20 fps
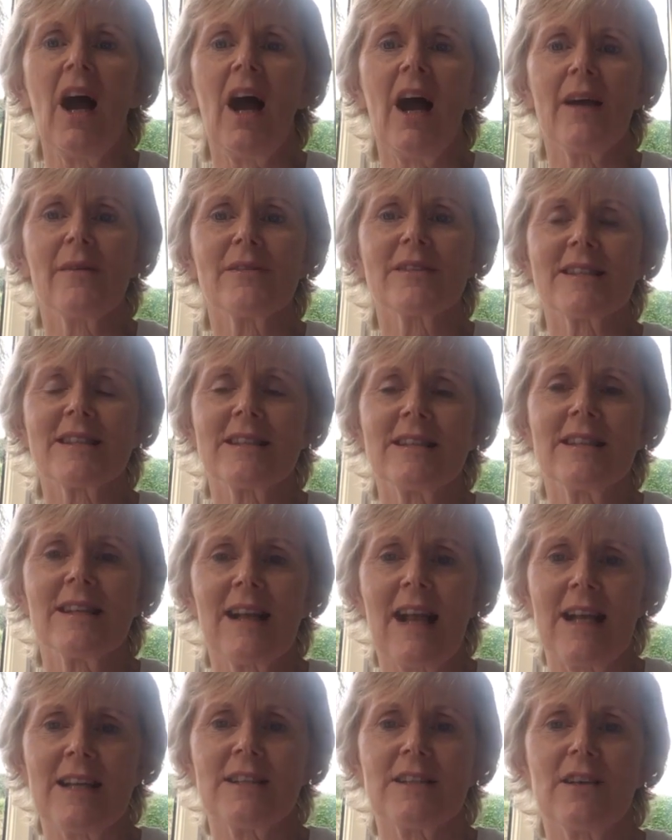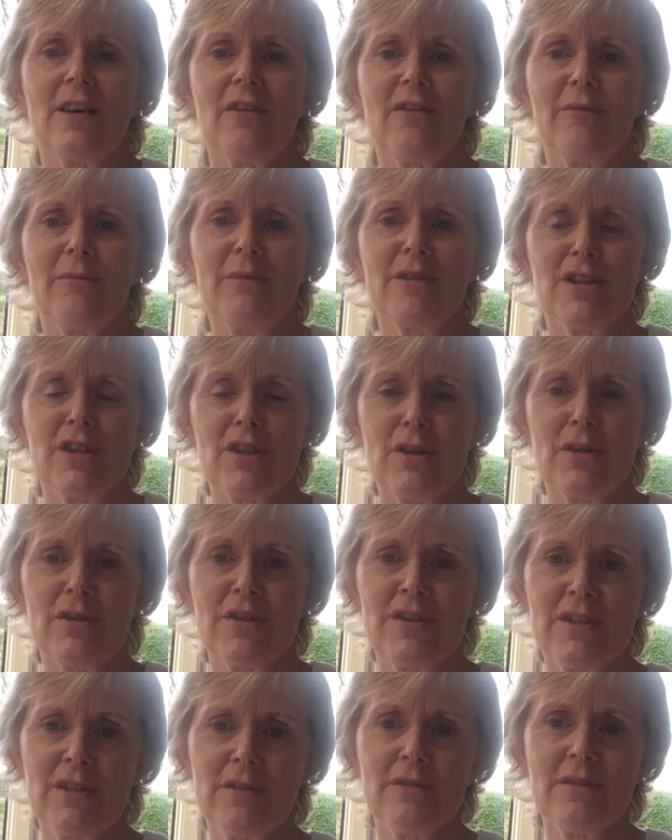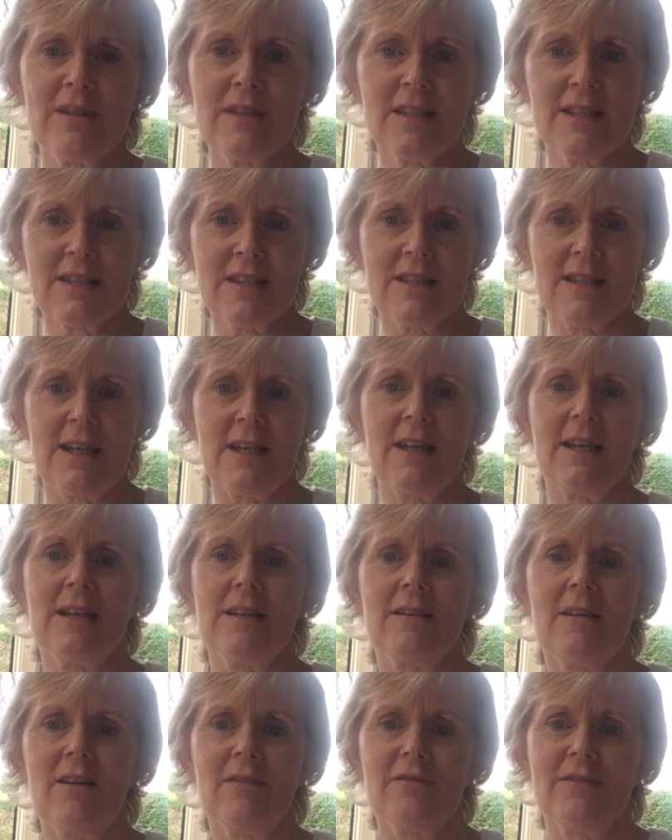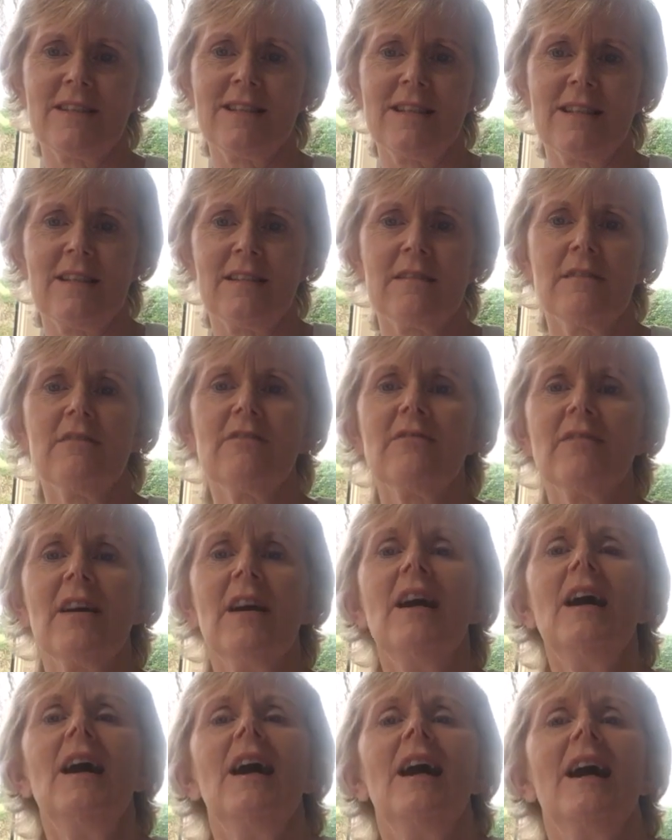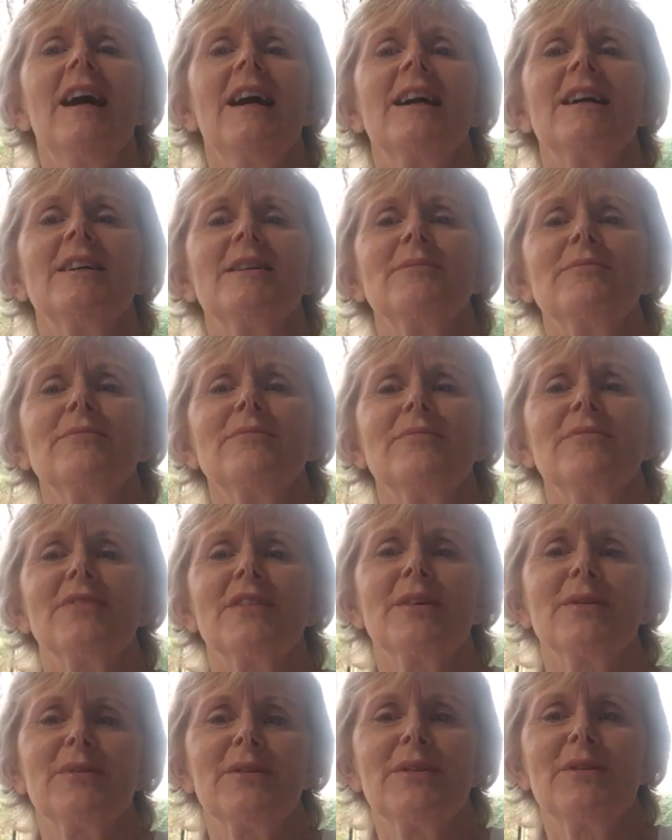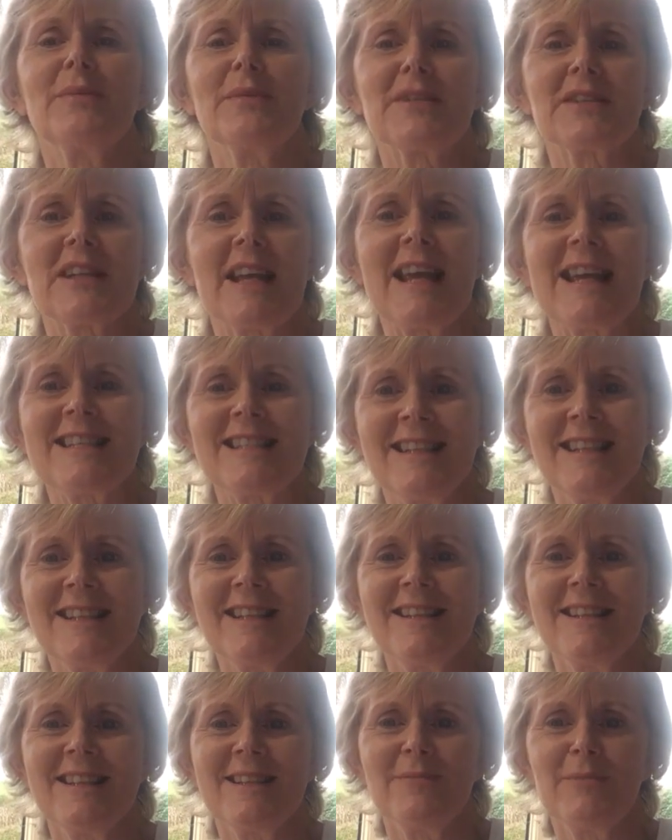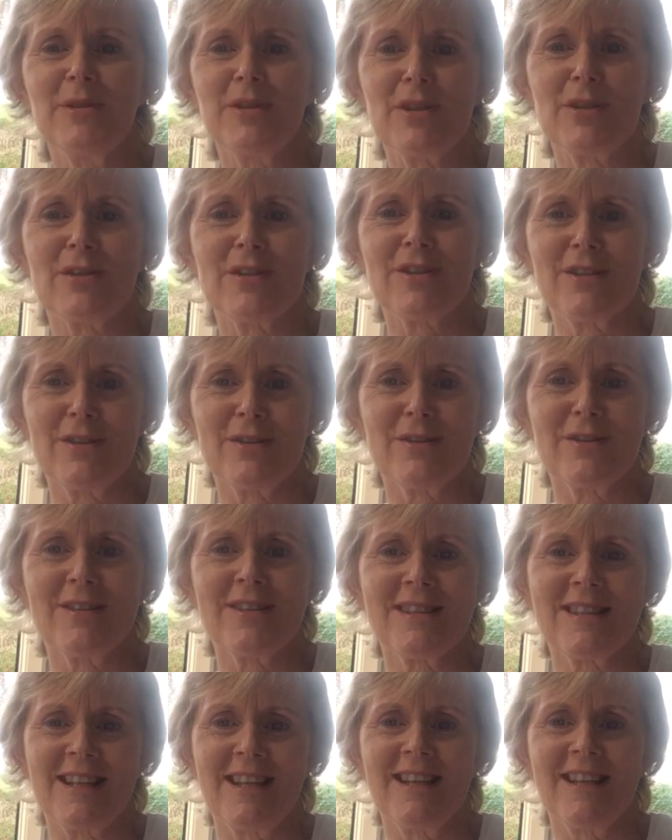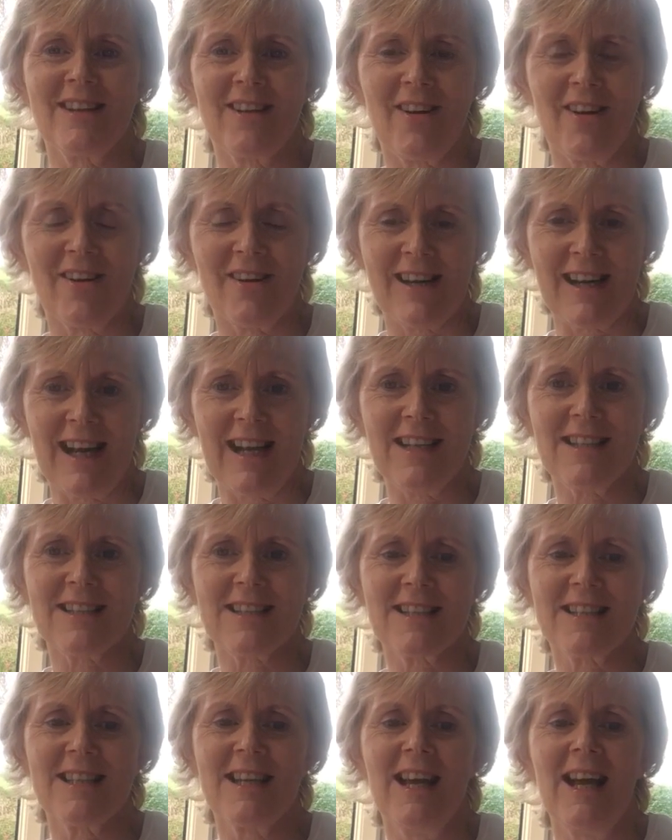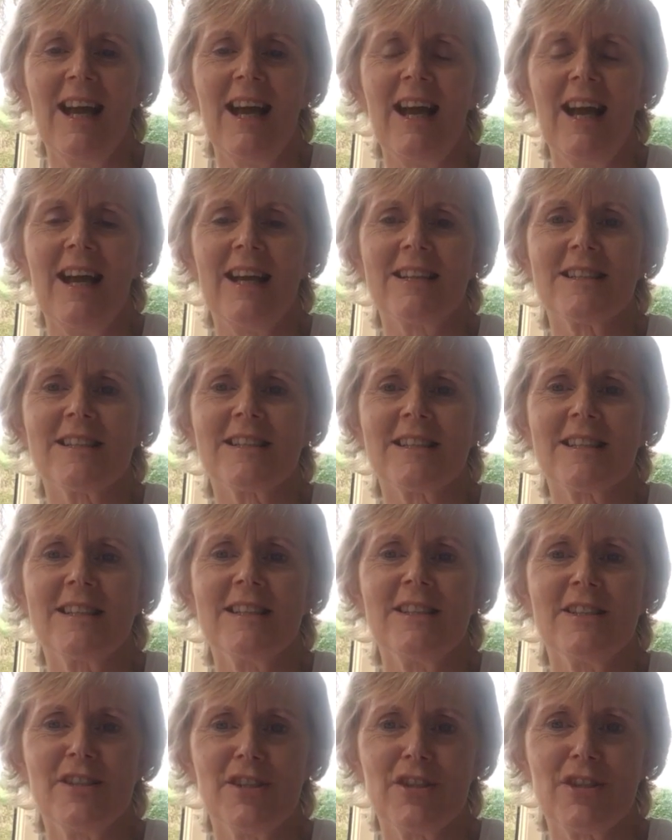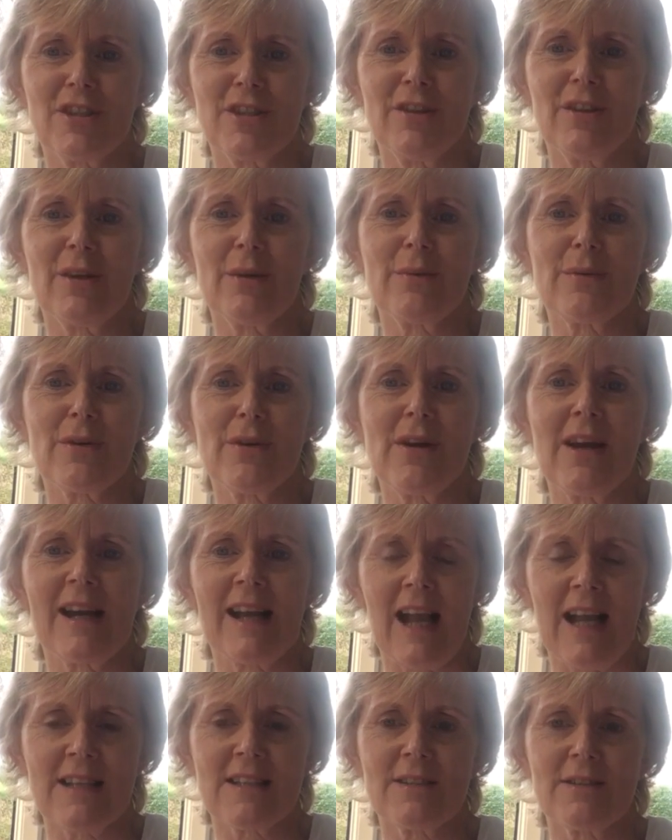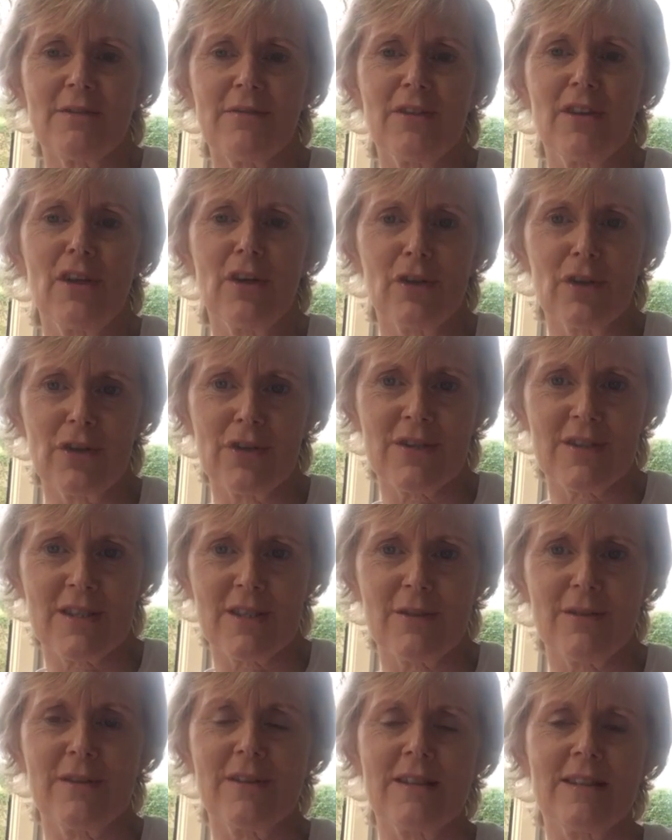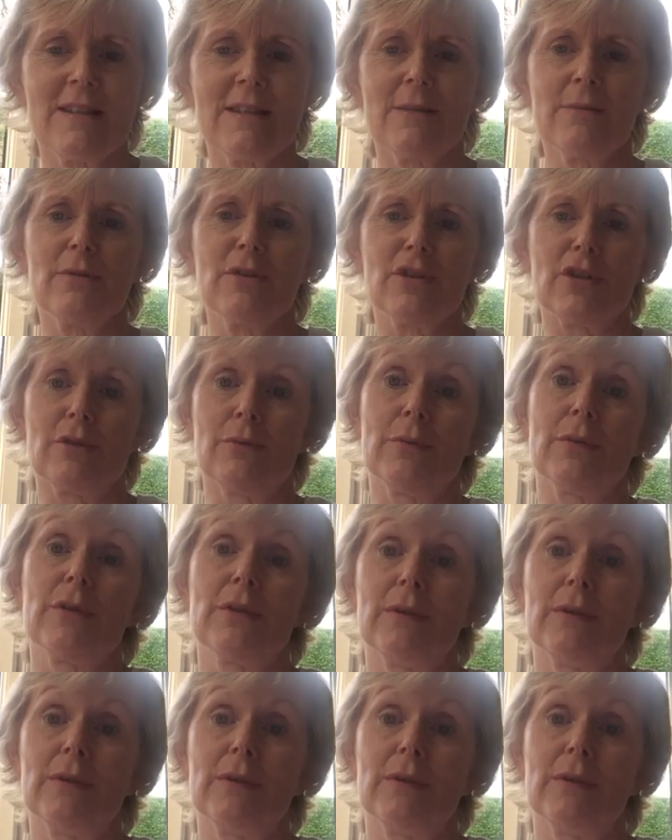I was in a class of mature students, obviously enough. There were about 18 mature students in our class. And in addition, there were a class of younger students, which were